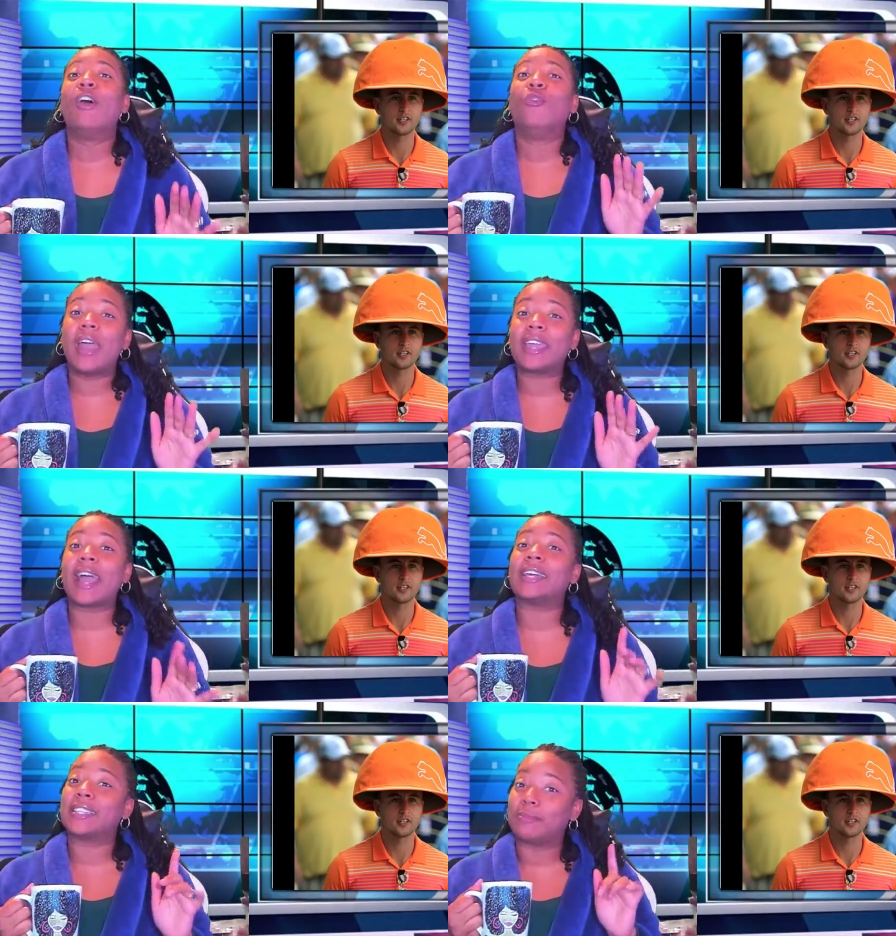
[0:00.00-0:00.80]
Speaker 1: We
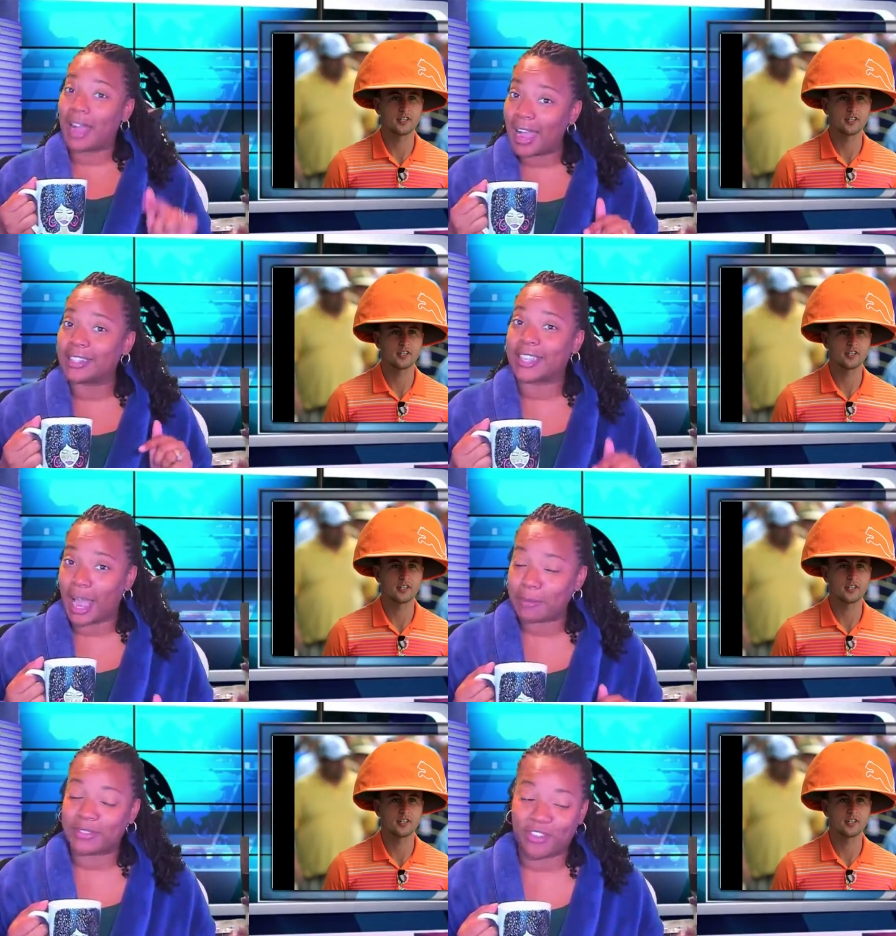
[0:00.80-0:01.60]
got some hot
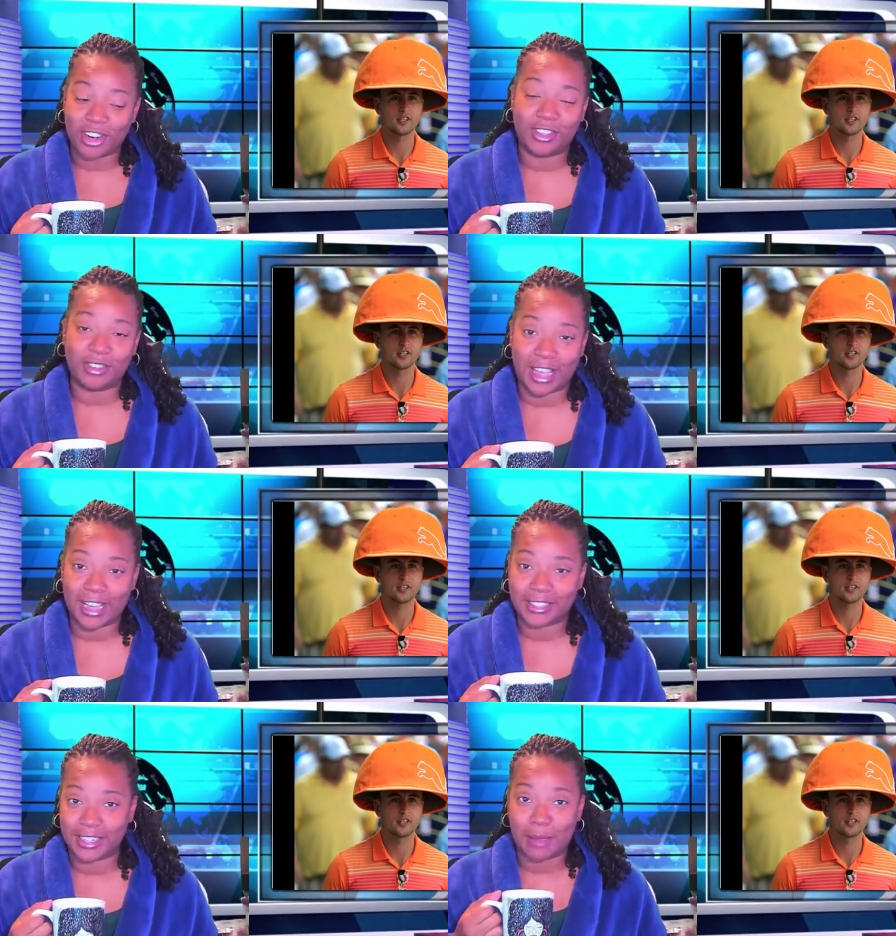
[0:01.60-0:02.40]
topics for you
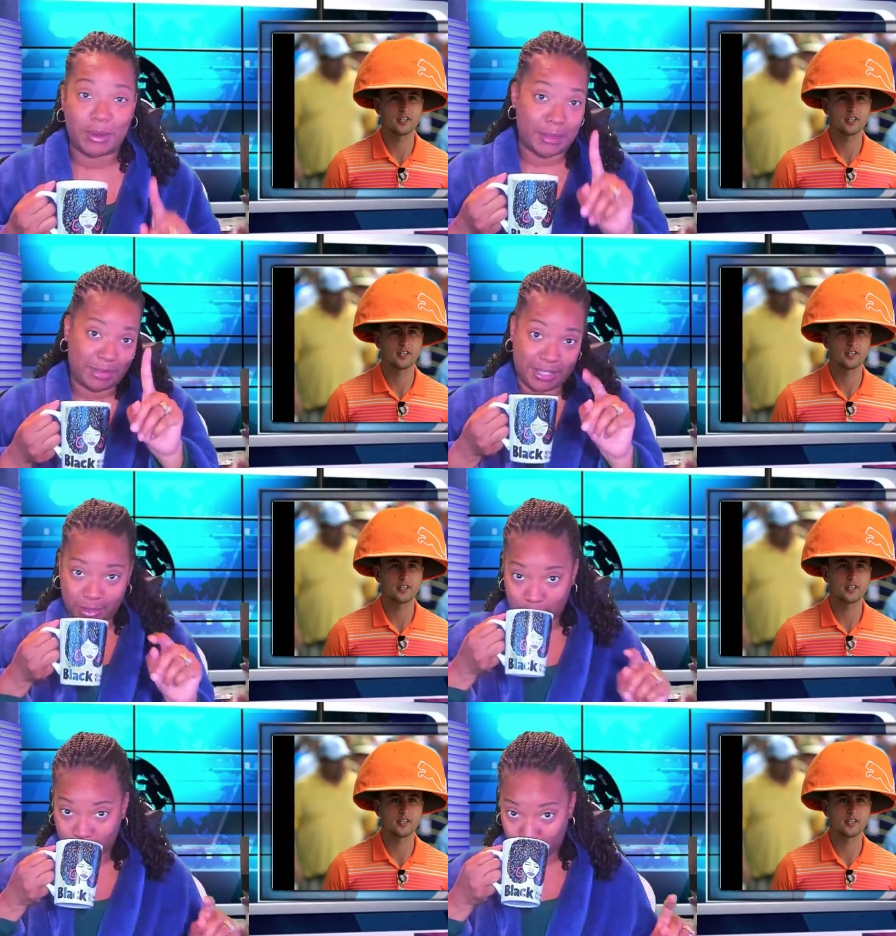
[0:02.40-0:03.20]
guys today, but let me.
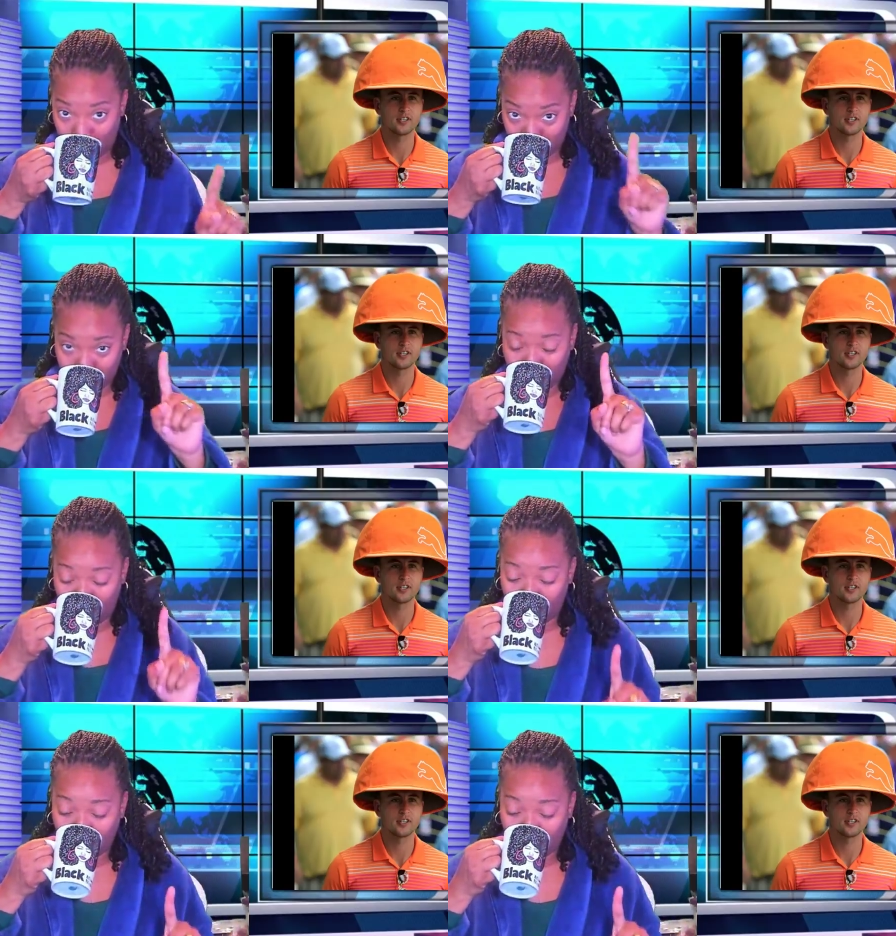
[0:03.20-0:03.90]
Hold on, hold on,